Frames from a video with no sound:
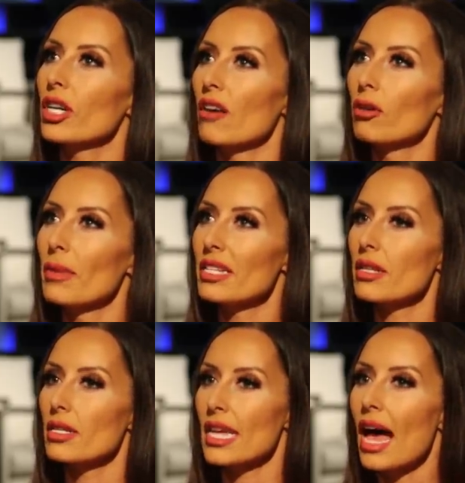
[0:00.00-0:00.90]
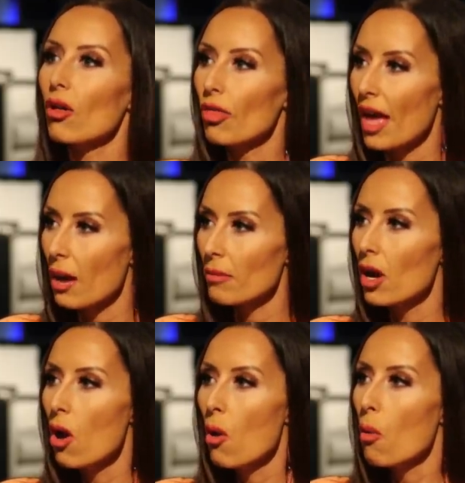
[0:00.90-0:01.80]
government to tell them
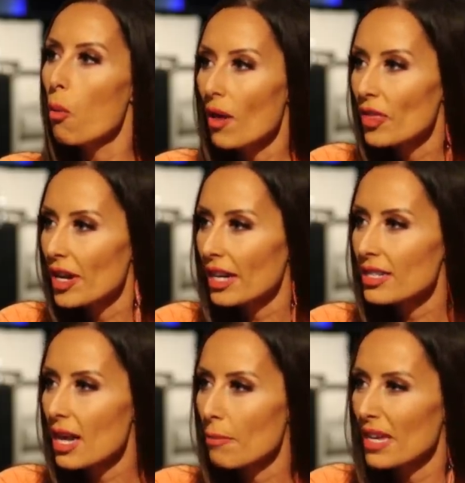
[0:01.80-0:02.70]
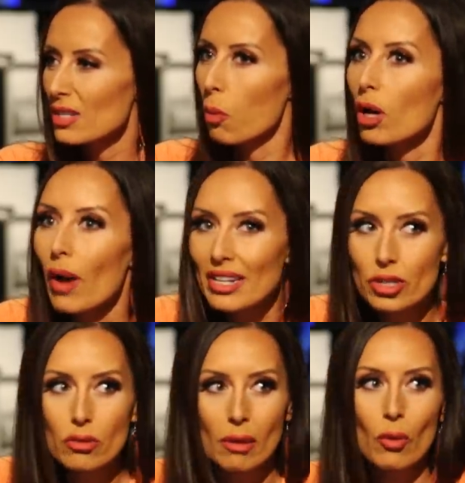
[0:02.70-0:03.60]
yeah. what the next step is. What do I
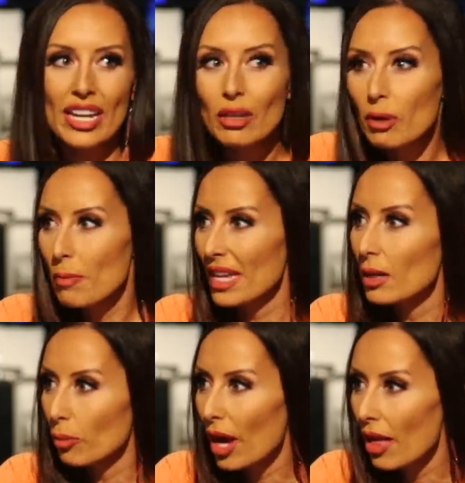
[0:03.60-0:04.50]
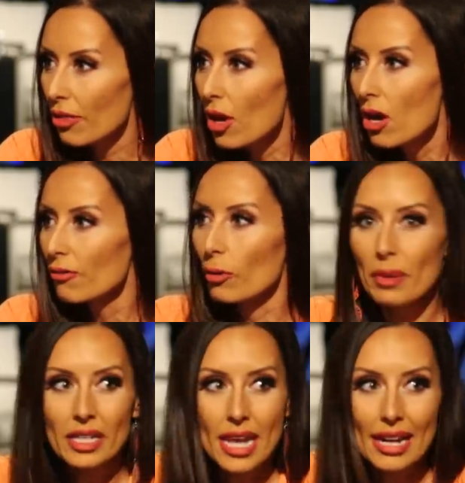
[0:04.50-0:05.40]
do? I'm waiting with bated breath for
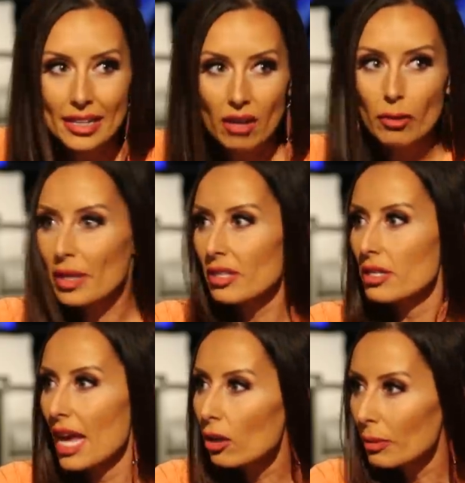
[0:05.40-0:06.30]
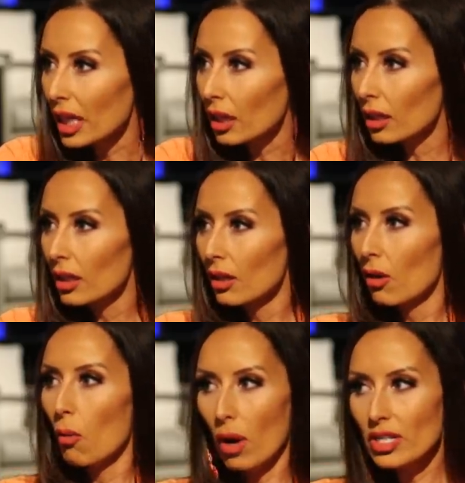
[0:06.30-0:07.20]
Big Daddy government to tell me
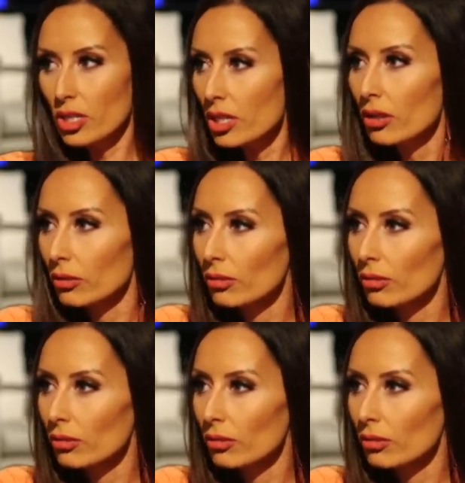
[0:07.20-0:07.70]
right. what to do.